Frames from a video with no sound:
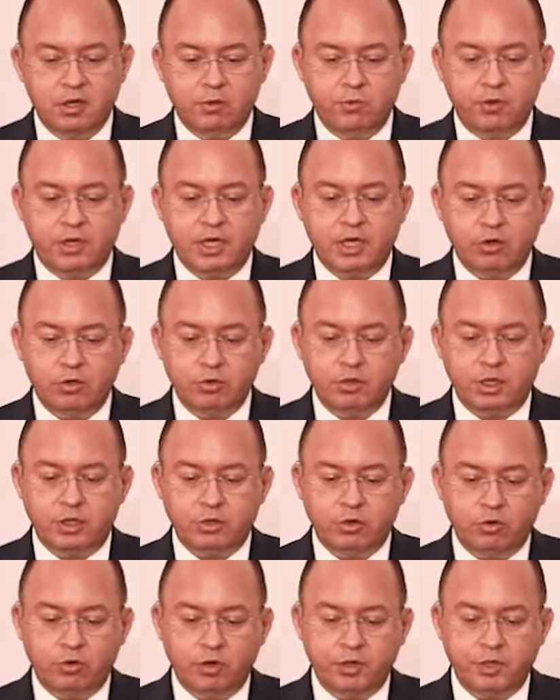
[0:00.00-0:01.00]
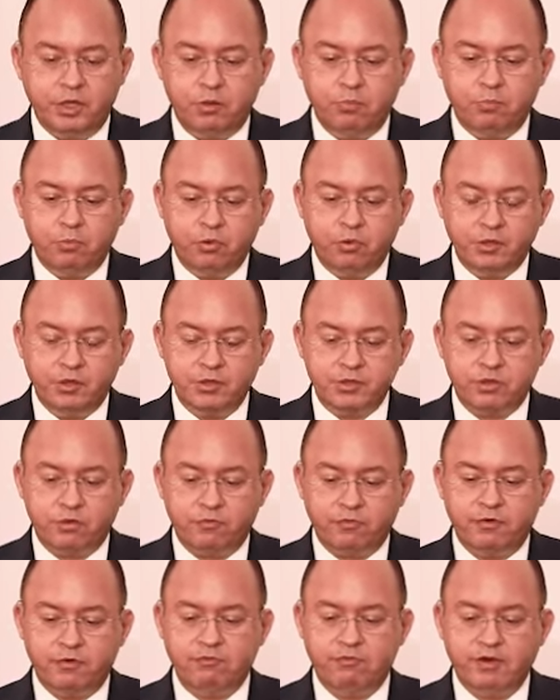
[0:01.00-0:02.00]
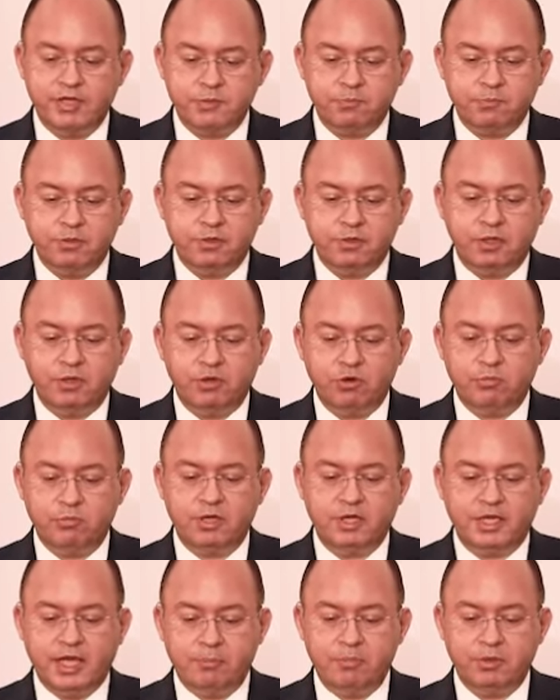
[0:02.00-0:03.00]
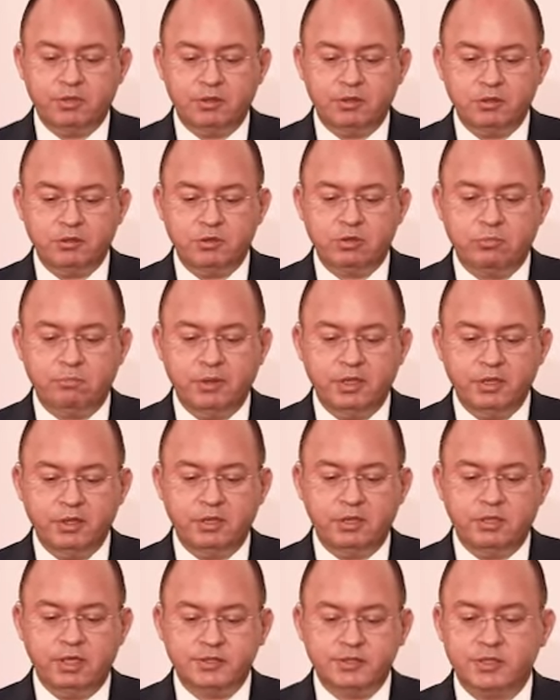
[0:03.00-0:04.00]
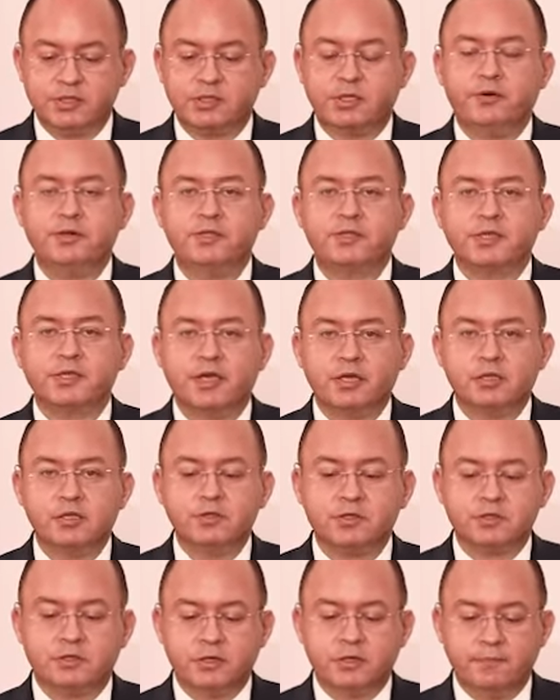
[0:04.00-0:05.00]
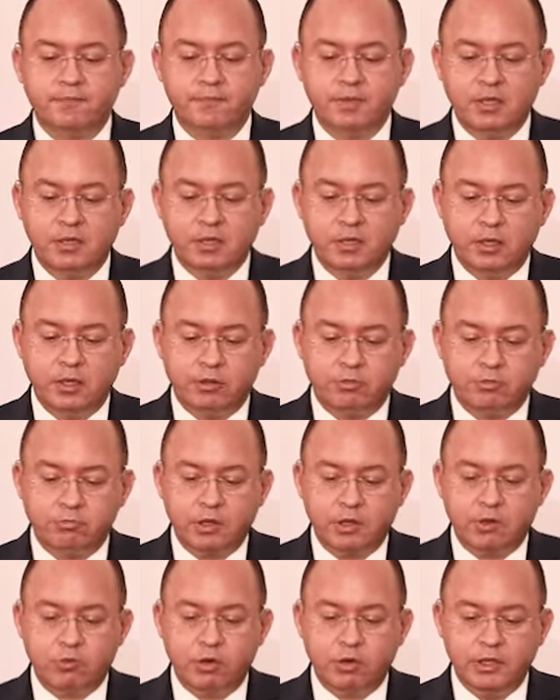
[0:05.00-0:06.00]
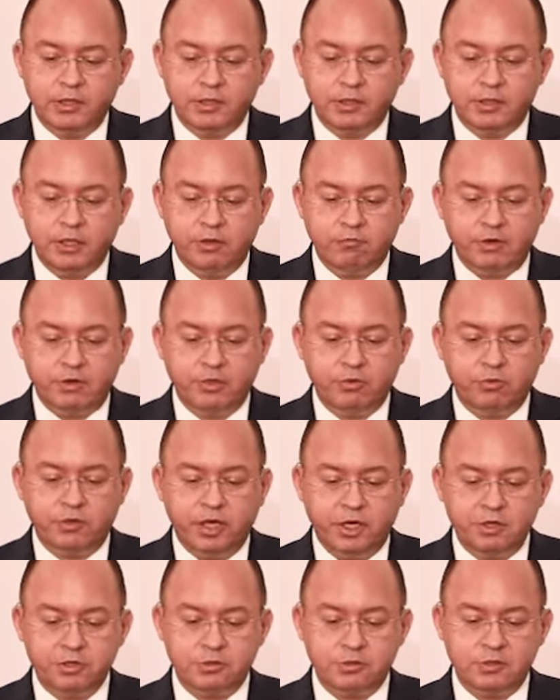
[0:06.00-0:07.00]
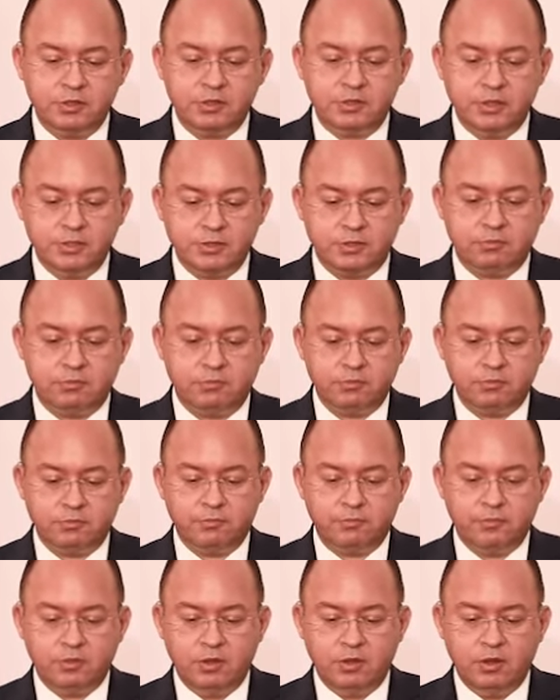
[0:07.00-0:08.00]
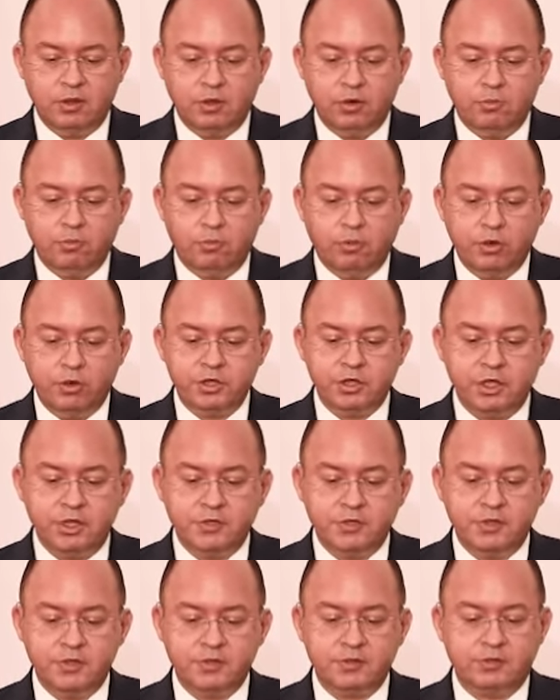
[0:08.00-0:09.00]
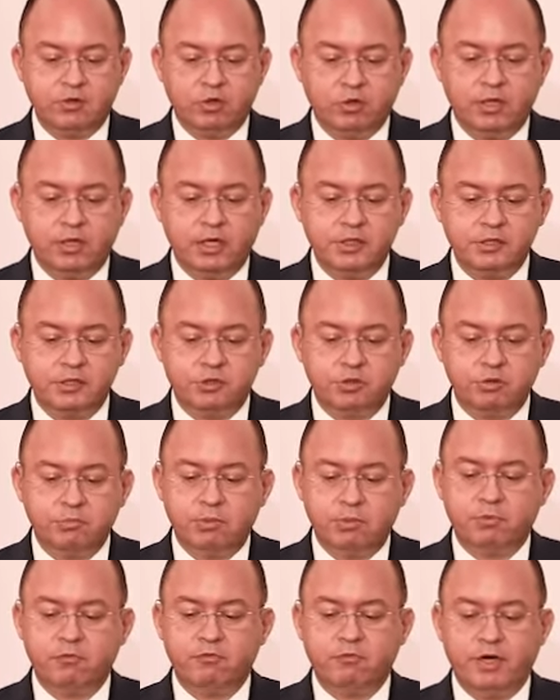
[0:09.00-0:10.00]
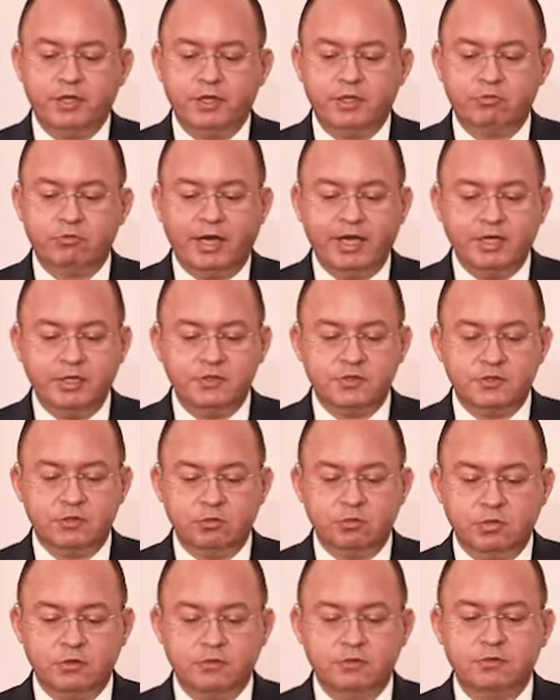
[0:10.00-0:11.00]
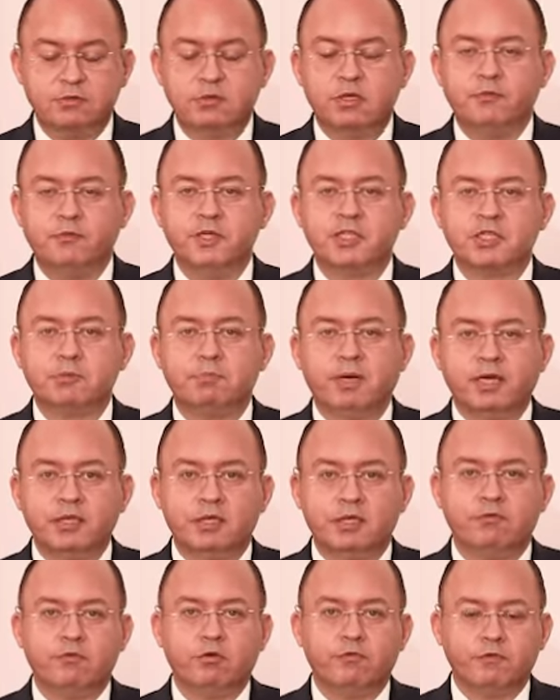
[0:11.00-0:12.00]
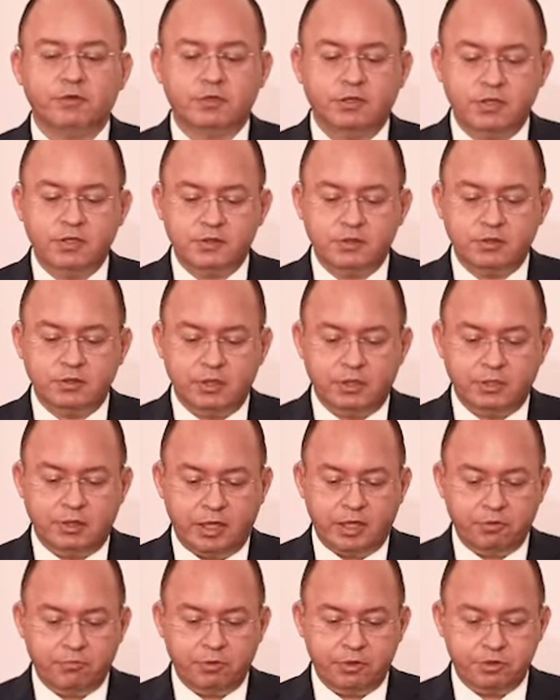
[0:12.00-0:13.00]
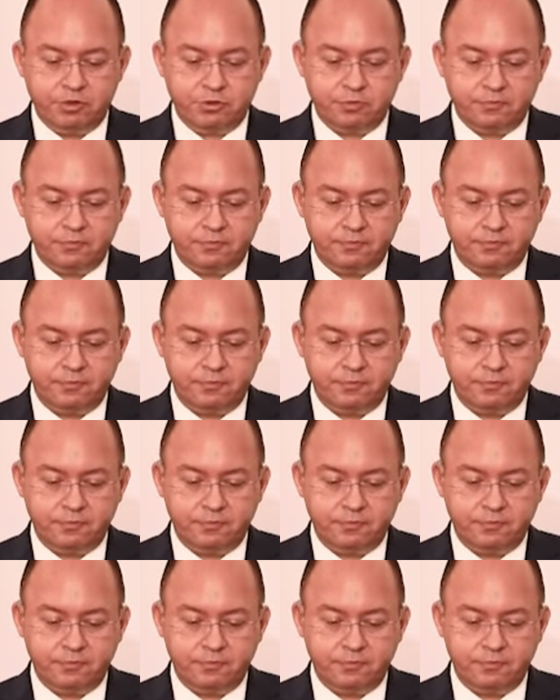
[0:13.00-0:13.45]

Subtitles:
We cannot ignore the importance of investment in human capital to build the necessary skills through a qualitative educational system. More chances, not less, should be provided to any student, irrespective of ethnicity and language.